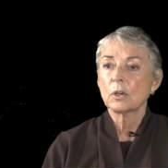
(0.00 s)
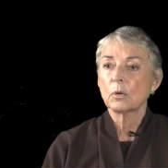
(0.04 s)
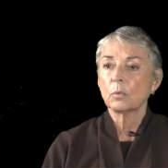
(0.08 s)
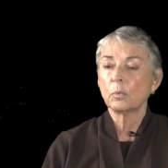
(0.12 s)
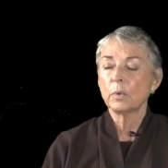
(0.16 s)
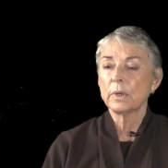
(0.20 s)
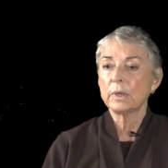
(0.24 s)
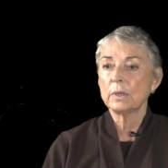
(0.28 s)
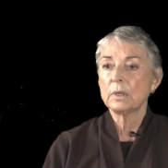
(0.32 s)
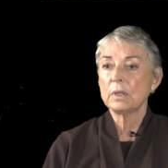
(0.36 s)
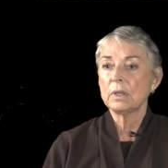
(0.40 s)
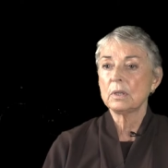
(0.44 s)

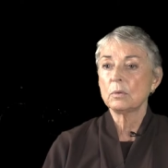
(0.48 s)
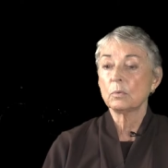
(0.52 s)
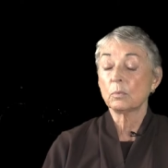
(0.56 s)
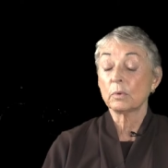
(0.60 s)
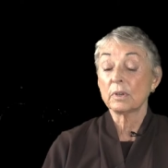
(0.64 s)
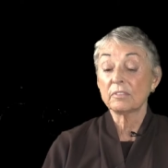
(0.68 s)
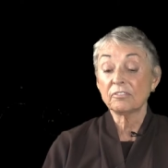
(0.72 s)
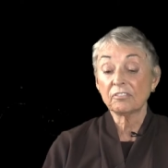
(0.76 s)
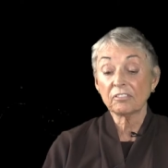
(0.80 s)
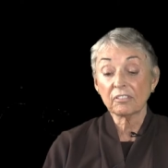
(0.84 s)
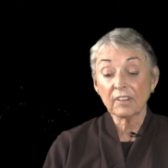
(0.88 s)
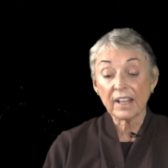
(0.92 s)
we
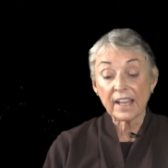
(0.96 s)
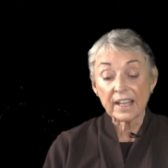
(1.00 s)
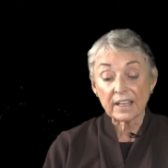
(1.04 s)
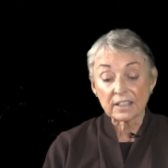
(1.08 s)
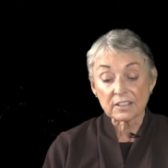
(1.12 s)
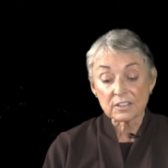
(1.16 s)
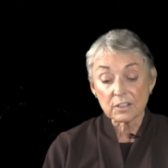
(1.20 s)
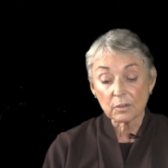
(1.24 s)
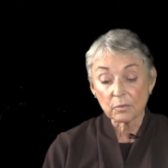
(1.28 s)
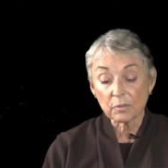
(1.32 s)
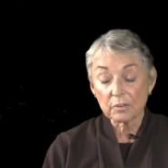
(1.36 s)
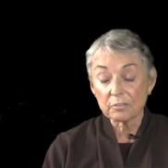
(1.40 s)

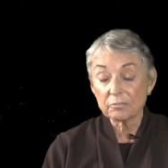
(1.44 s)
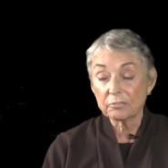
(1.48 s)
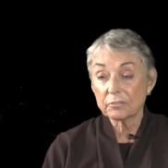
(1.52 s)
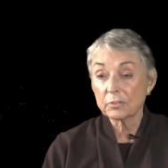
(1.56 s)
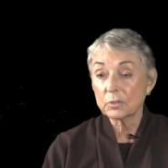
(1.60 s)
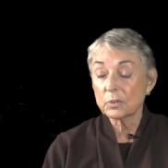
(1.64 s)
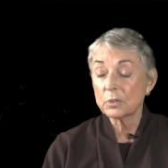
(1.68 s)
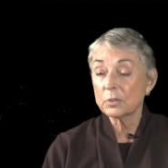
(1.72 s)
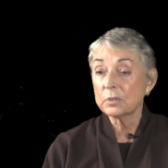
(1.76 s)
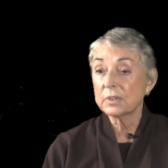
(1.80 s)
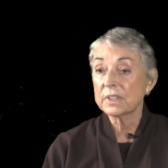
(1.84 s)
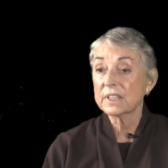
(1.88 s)
reflect on the
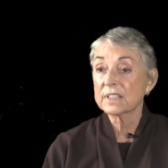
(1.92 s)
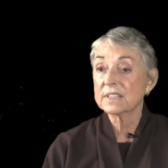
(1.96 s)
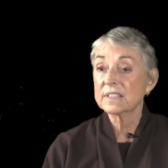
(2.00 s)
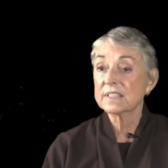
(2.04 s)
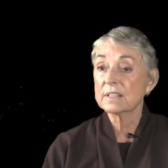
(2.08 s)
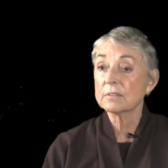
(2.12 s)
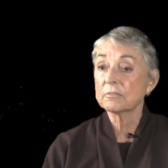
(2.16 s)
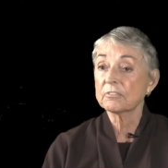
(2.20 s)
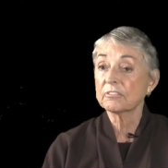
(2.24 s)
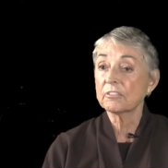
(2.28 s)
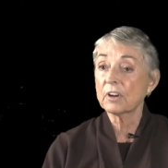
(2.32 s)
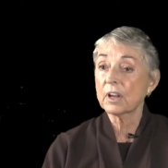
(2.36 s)
food that's
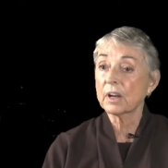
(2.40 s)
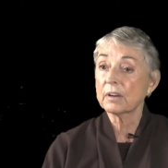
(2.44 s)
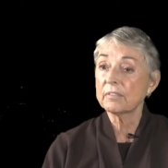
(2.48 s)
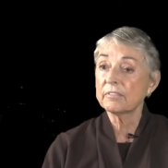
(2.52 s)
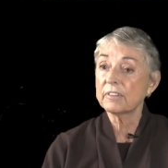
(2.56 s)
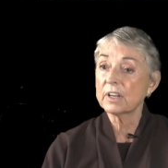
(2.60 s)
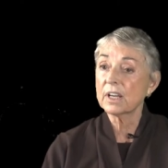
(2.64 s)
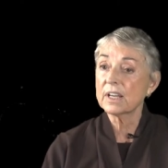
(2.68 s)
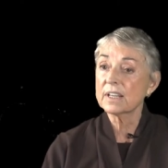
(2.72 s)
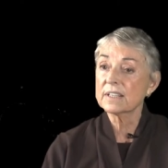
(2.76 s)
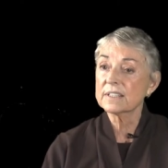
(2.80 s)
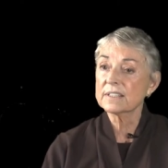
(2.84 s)
in front of
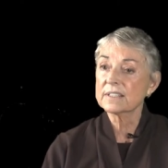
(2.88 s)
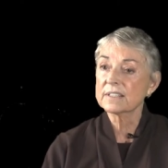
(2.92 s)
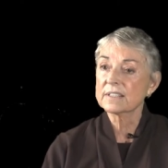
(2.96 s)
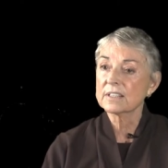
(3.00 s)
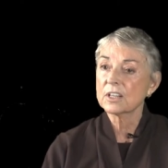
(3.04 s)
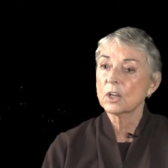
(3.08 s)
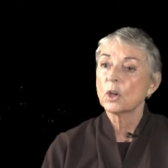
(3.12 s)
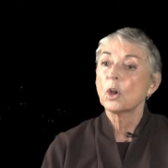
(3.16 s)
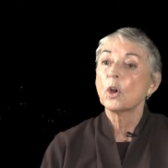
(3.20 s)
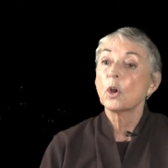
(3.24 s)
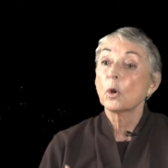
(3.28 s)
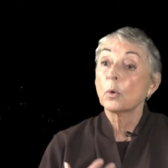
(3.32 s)
us.
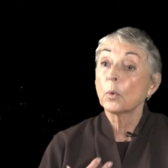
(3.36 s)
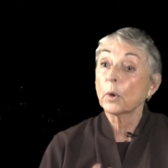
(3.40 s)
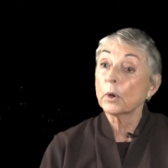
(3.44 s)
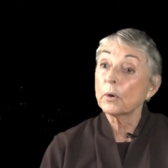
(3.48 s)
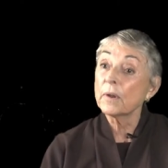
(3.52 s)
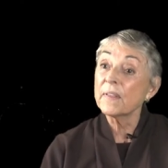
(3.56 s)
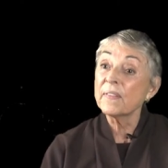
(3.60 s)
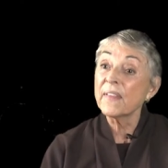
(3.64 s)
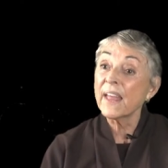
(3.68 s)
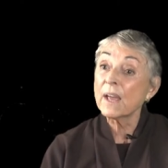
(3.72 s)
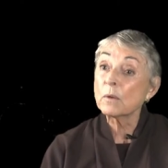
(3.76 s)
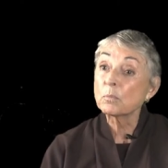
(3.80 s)
We're
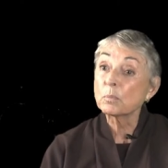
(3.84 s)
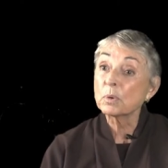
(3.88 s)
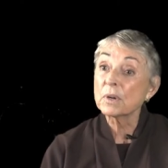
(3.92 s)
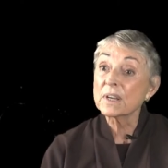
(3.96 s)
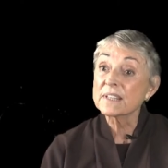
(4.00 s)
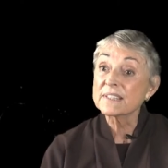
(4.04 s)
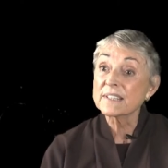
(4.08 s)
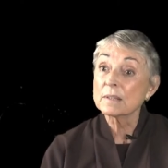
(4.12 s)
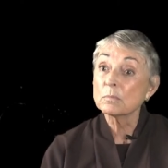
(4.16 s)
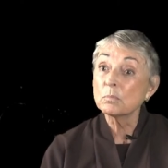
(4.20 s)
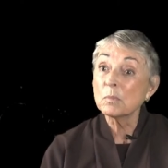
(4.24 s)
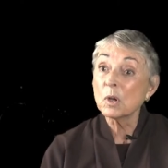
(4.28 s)
in that
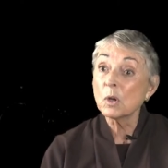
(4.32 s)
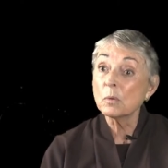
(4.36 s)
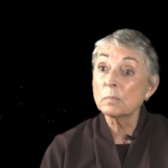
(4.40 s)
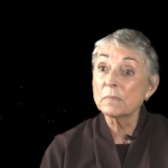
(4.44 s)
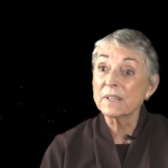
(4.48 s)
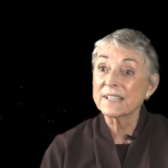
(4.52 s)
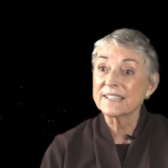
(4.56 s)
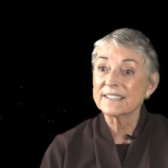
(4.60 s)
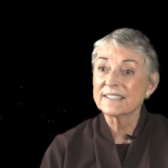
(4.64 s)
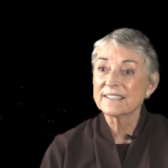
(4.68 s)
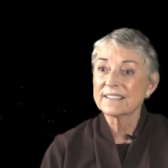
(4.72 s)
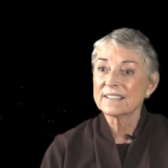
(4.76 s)
present
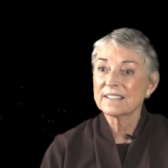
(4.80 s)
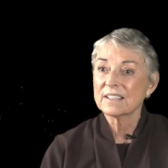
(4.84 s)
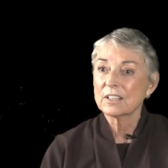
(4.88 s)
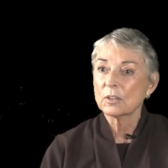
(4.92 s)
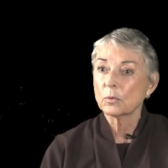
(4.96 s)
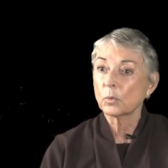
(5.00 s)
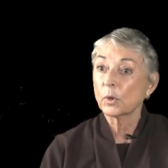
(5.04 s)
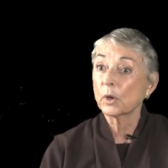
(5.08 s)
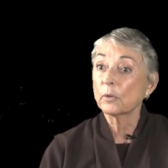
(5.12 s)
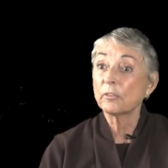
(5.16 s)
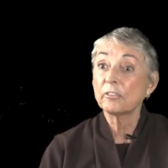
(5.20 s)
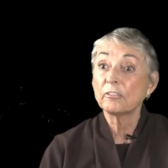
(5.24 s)
moment.
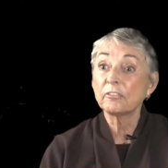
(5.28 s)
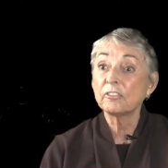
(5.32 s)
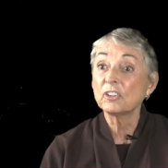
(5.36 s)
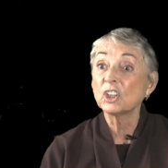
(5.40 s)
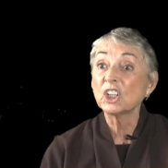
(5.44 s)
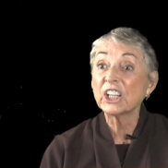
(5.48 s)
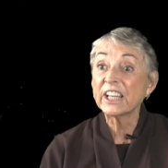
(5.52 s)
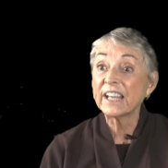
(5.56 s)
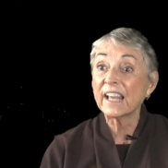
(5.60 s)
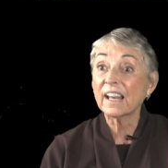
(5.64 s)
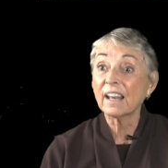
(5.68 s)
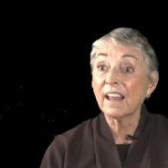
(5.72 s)
We're
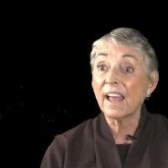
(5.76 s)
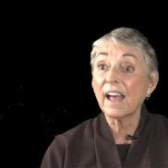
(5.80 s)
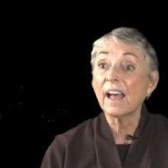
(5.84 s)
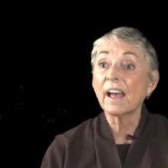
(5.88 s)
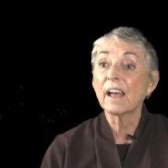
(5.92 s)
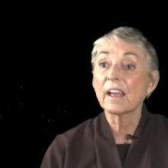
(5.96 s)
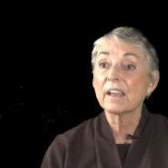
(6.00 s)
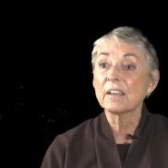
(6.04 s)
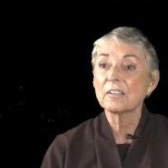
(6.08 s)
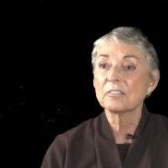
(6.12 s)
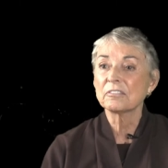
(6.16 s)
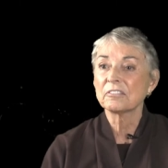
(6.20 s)
fully
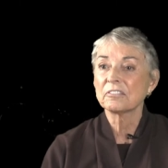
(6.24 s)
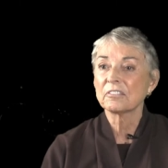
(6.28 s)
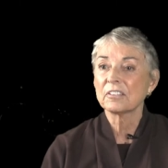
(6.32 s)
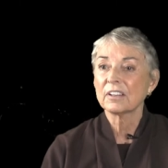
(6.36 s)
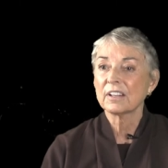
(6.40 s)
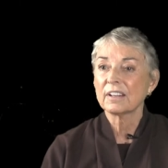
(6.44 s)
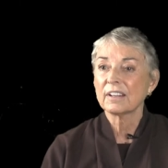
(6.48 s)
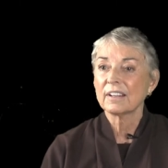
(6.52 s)
alive.